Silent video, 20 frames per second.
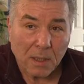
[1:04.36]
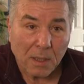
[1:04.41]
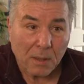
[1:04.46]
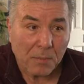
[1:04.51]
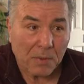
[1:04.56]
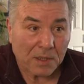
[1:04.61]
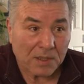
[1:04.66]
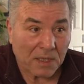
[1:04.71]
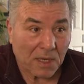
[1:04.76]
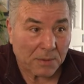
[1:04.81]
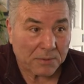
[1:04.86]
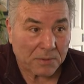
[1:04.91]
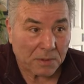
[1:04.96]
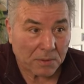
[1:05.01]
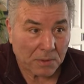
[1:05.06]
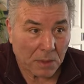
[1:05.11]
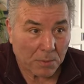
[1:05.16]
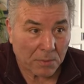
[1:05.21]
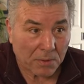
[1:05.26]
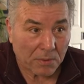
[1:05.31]
And by the time
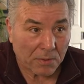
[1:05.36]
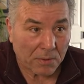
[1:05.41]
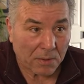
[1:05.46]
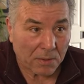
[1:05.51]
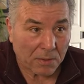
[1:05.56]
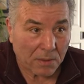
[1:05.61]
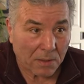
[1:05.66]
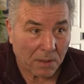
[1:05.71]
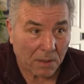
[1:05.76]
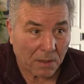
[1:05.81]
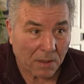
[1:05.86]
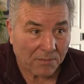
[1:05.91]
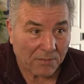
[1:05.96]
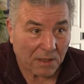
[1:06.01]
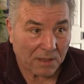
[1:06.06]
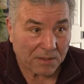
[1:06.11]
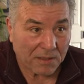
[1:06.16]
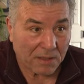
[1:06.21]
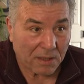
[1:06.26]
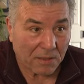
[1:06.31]
September of
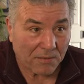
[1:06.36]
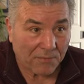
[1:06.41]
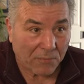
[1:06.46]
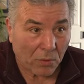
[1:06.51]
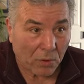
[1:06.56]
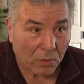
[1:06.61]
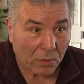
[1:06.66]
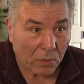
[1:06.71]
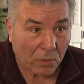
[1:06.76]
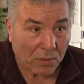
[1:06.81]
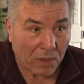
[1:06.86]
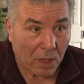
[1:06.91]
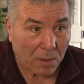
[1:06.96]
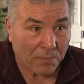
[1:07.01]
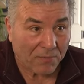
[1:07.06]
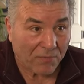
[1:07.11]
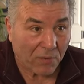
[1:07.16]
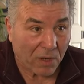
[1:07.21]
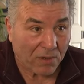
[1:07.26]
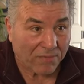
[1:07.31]
1984 rolled around,
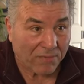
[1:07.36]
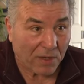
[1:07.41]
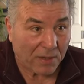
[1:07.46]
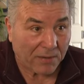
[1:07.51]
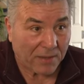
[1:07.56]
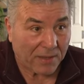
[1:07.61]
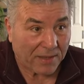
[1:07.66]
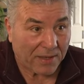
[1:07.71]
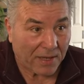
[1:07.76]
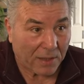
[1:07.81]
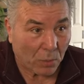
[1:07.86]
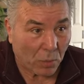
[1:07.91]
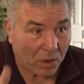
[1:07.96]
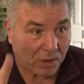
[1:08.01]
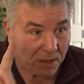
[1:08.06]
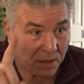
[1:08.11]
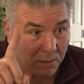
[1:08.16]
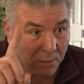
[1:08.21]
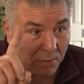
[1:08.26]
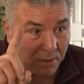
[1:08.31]
before I found out I had one
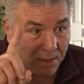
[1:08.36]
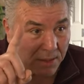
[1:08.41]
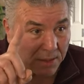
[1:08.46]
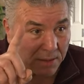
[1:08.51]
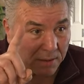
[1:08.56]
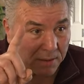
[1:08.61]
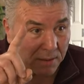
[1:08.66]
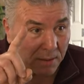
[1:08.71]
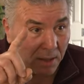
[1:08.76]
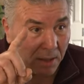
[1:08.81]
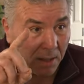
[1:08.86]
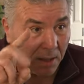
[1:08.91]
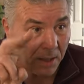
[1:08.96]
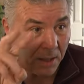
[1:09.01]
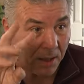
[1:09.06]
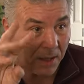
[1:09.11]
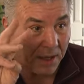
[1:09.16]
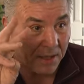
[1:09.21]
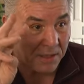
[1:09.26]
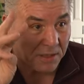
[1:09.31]
heroin addict,
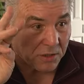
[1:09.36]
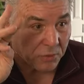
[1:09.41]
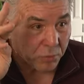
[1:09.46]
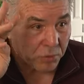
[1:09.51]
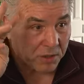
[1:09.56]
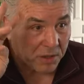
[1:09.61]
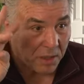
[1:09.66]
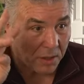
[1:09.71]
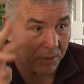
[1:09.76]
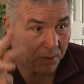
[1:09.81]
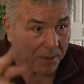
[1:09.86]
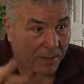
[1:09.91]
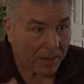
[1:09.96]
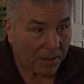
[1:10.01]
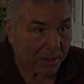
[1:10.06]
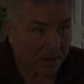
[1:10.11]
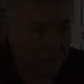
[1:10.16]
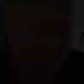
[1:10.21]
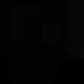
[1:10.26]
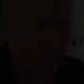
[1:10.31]
I had three heroin
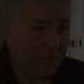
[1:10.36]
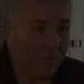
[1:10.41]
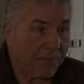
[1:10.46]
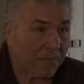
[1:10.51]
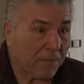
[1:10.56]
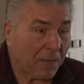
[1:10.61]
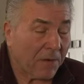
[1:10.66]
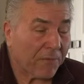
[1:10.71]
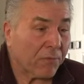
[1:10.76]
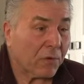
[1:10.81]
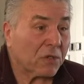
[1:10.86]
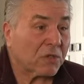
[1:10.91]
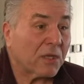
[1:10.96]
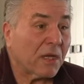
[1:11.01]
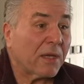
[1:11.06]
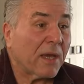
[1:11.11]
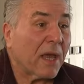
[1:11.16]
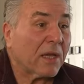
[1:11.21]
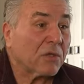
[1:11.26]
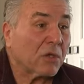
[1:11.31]
addicts. My first
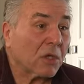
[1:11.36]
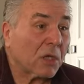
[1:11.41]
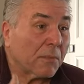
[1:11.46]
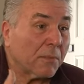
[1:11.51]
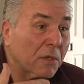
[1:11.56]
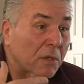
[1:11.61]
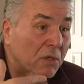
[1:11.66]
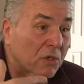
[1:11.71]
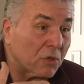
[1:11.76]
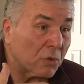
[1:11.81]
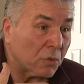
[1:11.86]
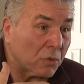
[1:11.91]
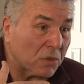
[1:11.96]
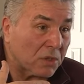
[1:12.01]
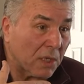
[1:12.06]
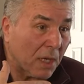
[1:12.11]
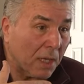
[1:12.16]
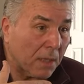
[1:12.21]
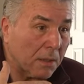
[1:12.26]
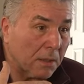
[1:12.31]
son actually committed
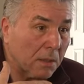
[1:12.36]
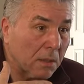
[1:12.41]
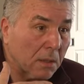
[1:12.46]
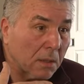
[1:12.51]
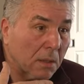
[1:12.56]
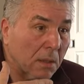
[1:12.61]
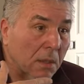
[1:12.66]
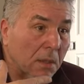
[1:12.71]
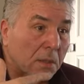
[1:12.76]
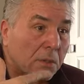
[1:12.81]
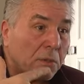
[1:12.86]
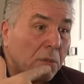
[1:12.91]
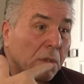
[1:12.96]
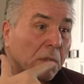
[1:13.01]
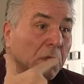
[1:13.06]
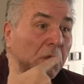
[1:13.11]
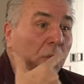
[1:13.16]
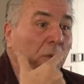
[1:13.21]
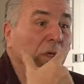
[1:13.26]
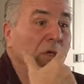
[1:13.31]
suicide. Took
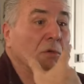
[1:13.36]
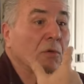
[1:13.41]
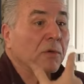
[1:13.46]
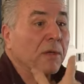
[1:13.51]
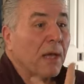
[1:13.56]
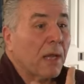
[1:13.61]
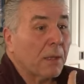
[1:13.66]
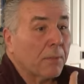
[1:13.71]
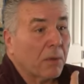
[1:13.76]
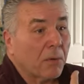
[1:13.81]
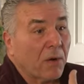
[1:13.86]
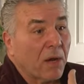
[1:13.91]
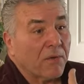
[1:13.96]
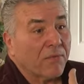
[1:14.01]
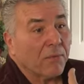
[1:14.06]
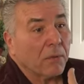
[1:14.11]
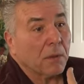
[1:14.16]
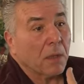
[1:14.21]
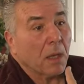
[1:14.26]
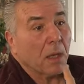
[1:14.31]
a 22 caliber
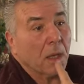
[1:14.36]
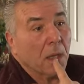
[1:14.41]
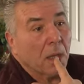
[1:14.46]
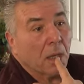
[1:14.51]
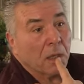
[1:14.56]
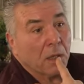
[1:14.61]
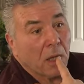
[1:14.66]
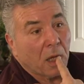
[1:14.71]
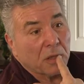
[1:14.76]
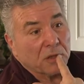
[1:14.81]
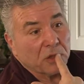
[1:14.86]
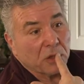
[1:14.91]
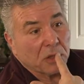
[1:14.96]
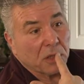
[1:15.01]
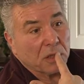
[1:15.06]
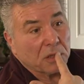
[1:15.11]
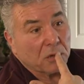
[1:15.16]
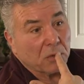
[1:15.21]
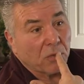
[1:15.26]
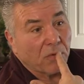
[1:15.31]
rifle, lodged it
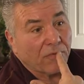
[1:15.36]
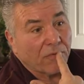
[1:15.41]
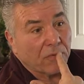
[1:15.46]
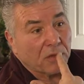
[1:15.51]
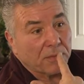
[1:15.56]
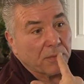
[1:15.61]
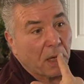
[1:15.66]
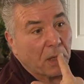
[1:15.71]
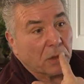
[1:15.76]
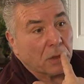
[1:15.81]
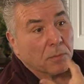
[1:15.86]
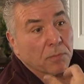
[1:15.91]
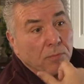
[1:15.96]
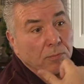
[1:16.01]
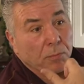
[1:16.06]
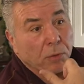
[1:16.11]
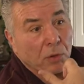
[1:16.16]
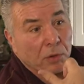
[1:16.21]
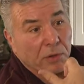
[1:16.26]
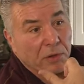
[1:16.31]
against the roof of his mouth,
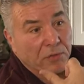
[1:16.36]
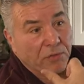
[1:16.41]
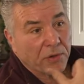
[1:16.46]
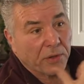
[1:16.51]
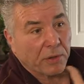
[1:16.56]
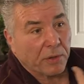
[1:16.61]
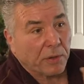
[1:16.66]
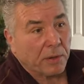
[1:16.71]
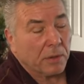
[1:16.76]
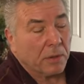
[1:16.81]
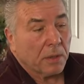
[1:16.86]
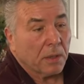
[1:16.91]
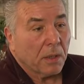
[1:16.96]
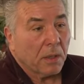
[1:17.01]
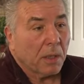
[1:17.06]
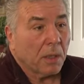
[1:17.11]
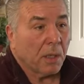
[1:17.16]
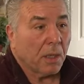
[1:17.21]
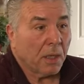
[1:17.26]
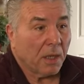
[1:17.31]
pulled the trigger,
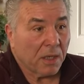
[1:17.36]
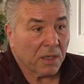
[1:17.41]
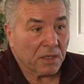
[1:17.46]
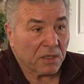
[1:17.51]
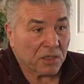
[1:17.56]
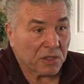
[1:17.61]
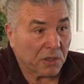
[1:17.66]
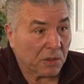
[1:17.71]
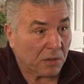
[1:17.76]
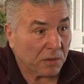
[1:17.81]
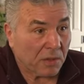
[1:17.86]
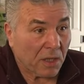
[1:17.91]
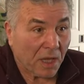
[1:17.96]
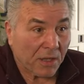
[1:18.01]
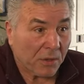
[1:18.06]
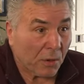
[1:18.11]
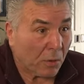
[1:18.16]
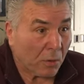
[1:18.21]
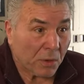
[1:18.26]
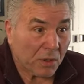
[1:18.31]
and sealed
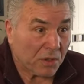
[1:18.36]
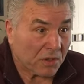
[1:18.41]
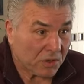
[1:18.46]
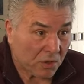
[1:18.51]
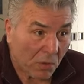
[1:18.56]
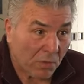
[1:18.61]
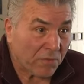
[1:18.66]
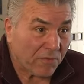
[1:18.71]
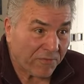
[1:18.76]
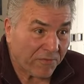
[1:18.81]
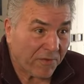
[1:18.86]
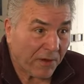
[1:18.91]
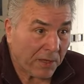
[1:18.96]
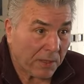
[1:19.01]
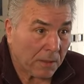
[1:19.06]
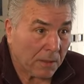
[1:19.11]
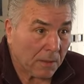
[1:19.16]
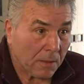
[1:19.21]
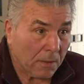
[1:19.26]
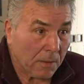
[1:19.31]
not only his own fate,